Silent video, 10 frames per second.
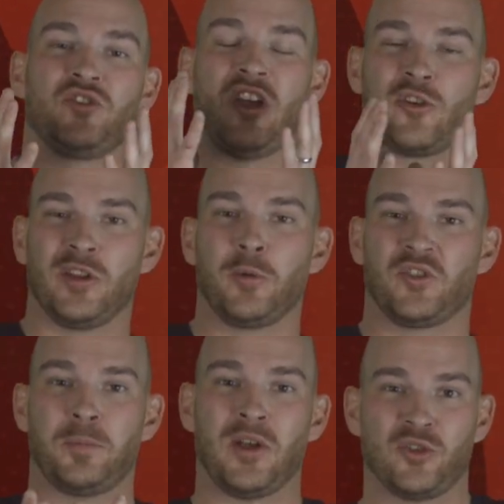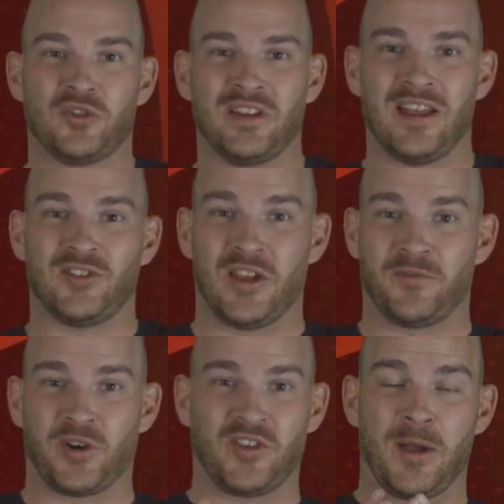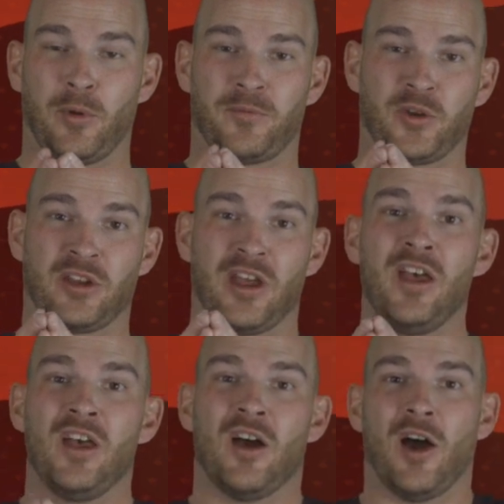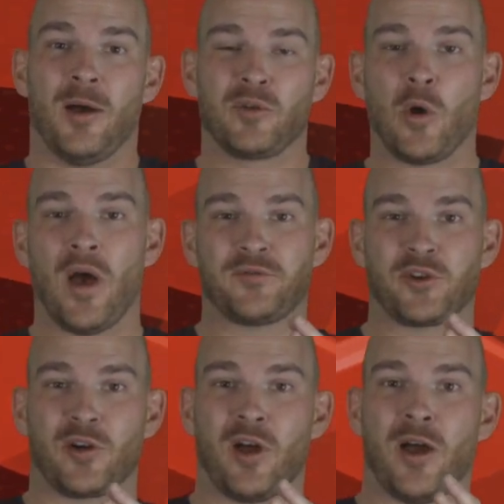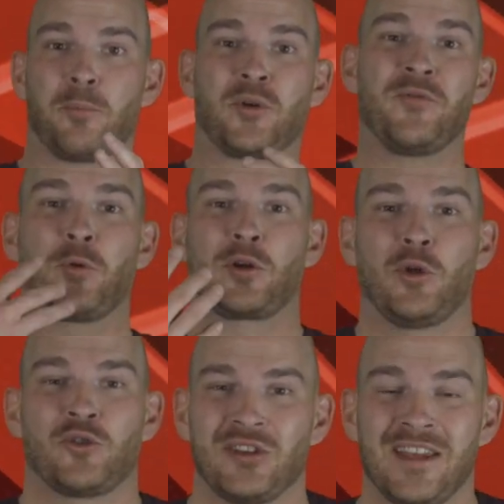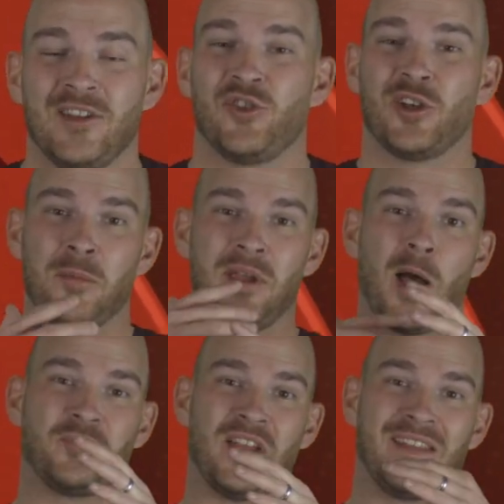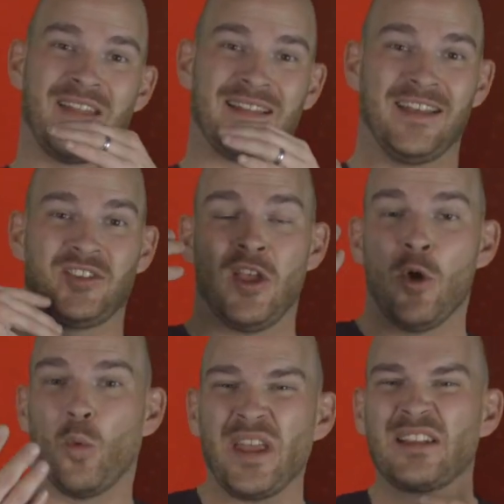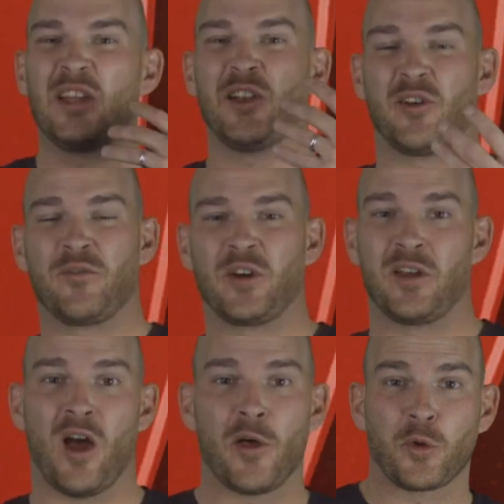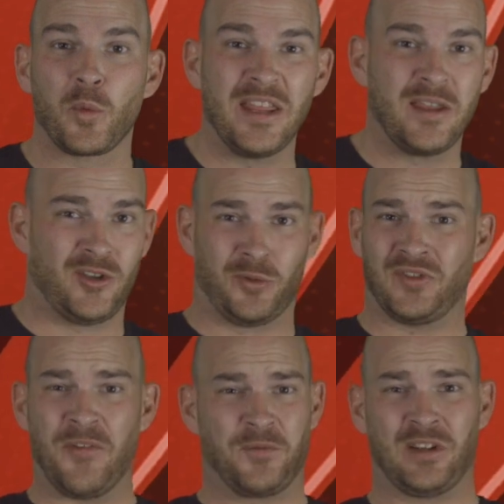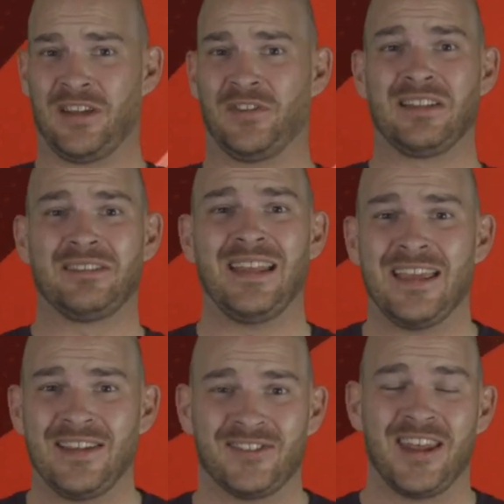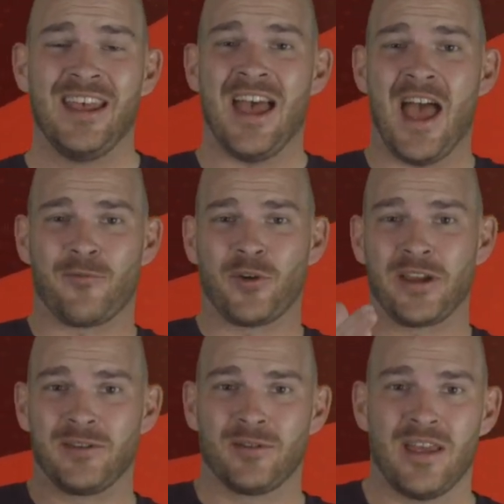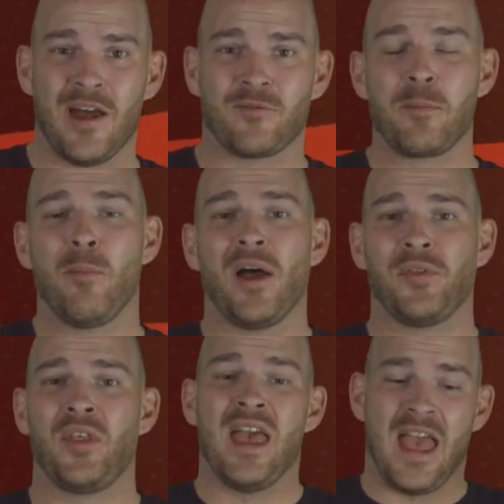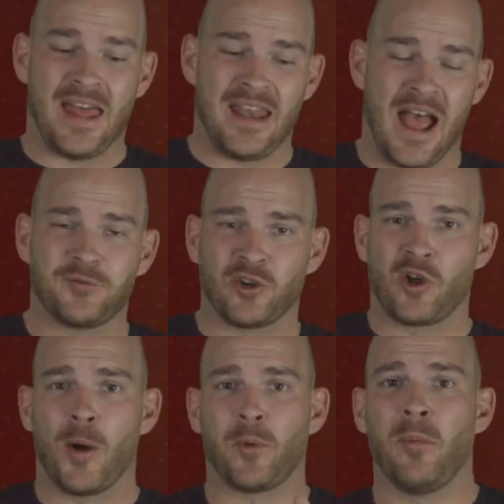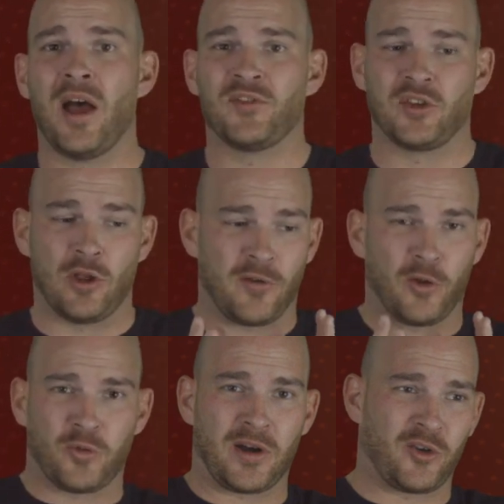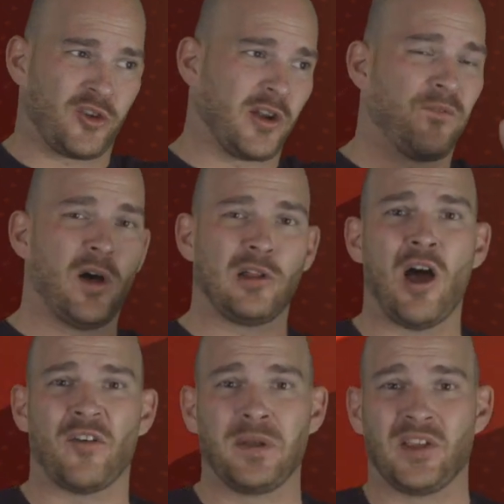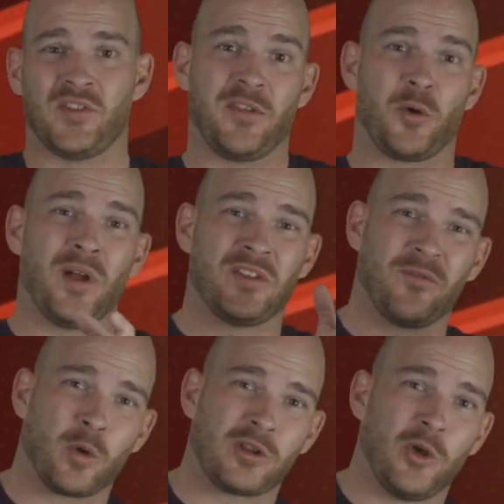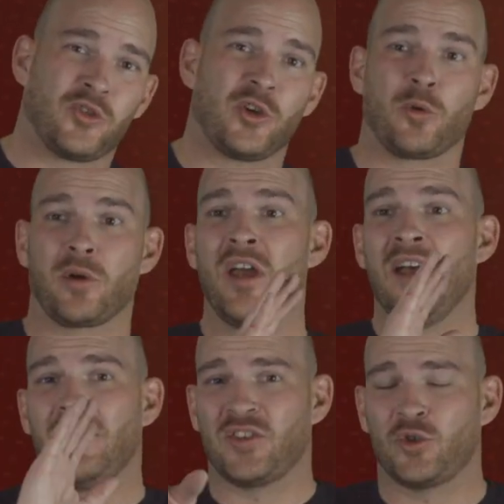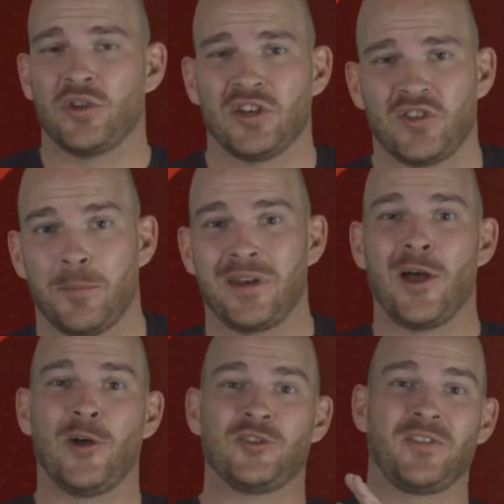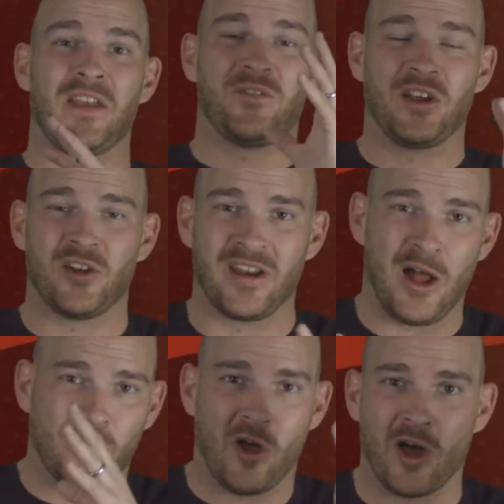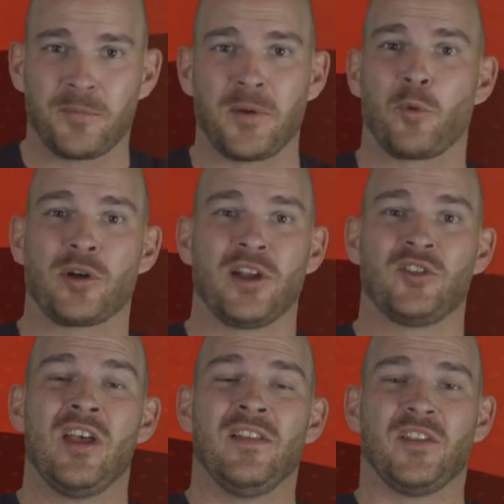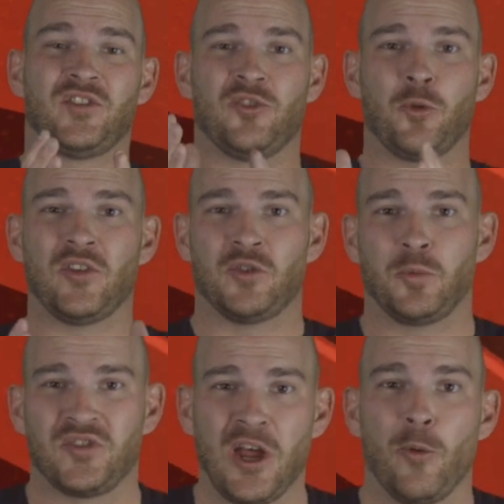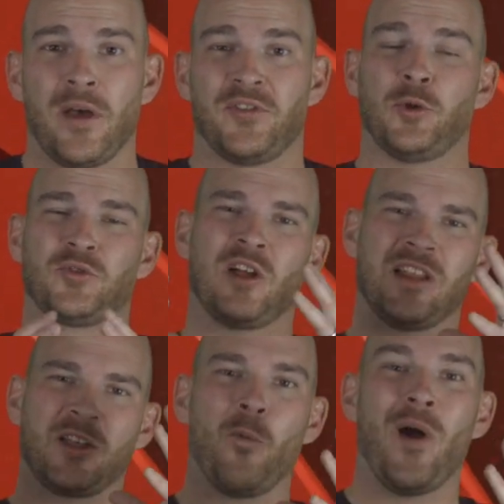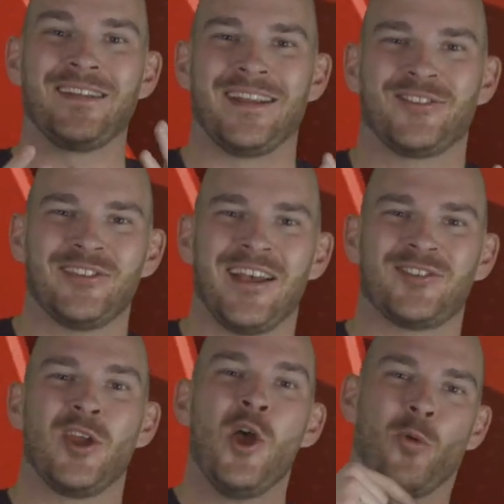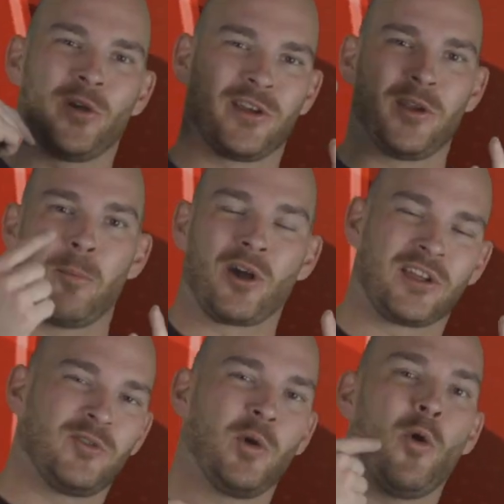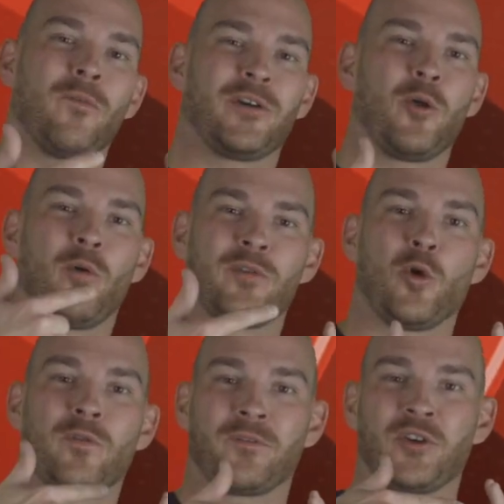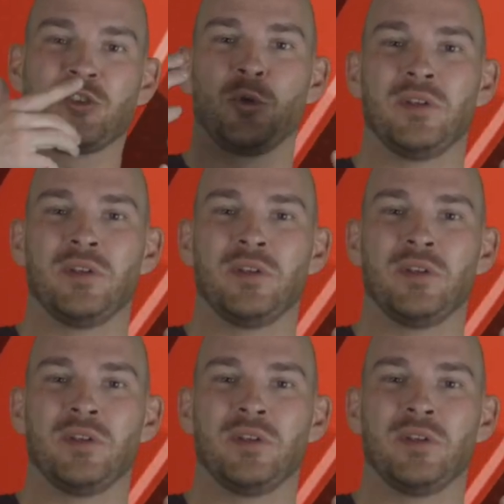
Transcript: generally with specialty lists, like for example, if you're going to go after pre-foreclosure leads, you're going to be updating that list weekly or every other week. Definitely at the least every month. And after a couple months, a lot of those records are going to fall off because they either went to foreclosure or they sold it to somebody else or they figured it out, caught up their mortgage, the situation was dealt with. So it's not like a wide niche list where you're going to market to it over and over and over for 2